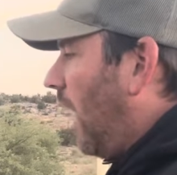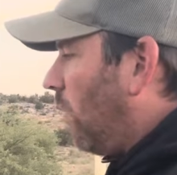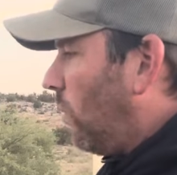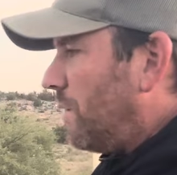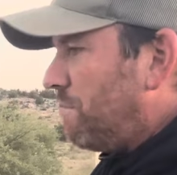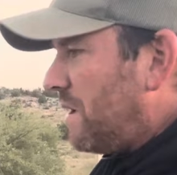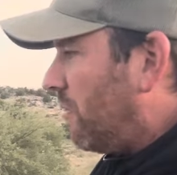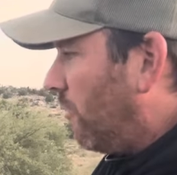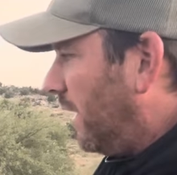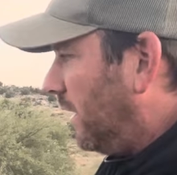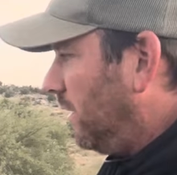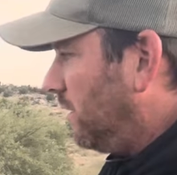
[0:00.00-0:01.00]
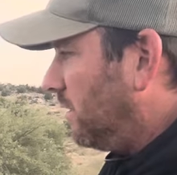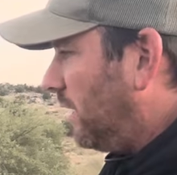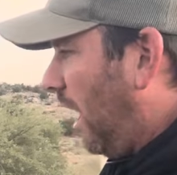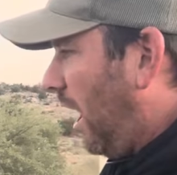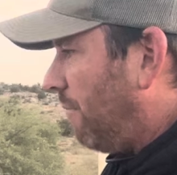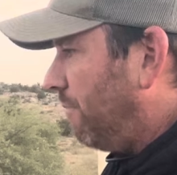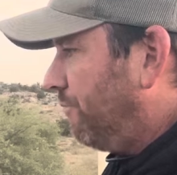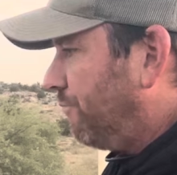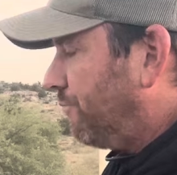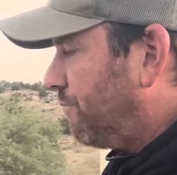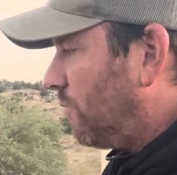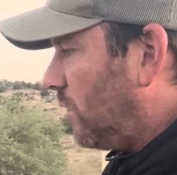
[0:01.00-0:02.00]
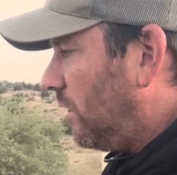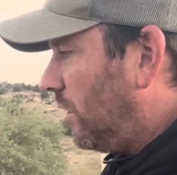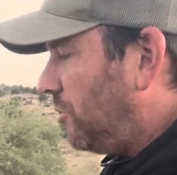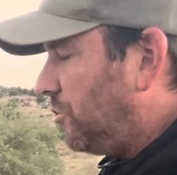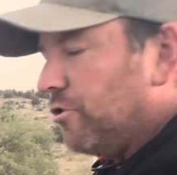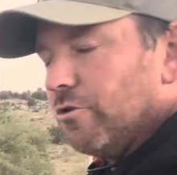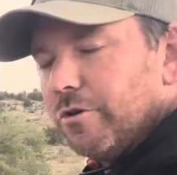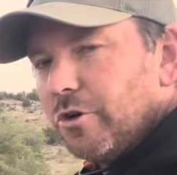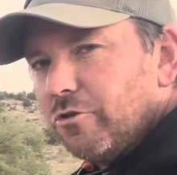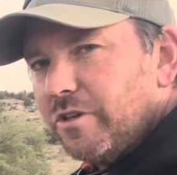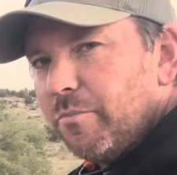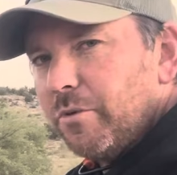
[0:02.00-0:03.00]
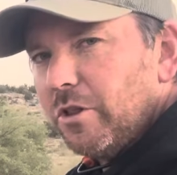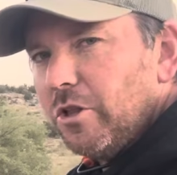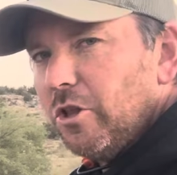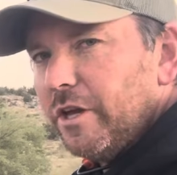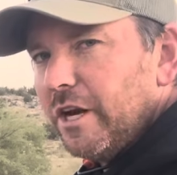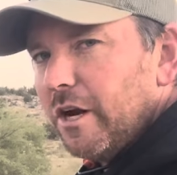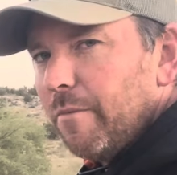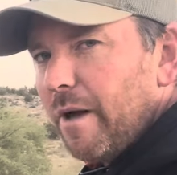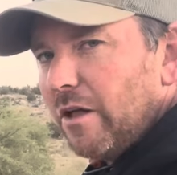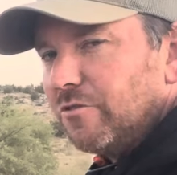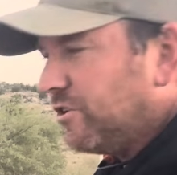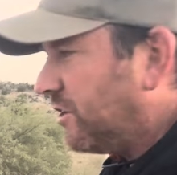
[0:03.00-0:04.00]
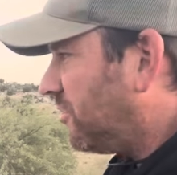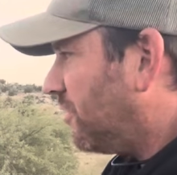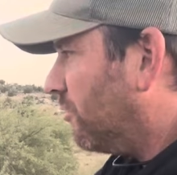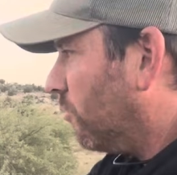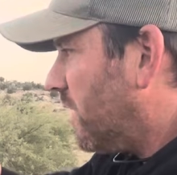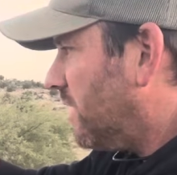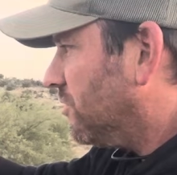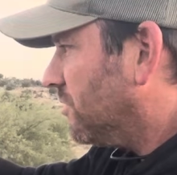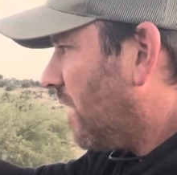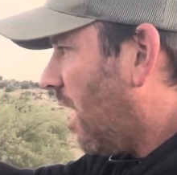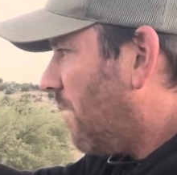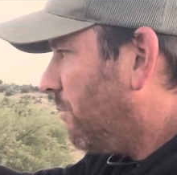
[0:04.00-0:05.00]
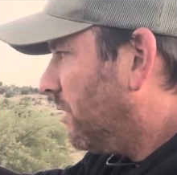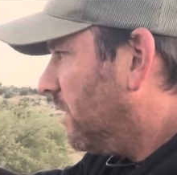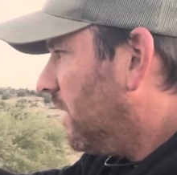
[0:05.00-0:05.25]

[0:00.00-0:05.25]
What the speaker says: when metering, you're typically looking at about 63 inches up,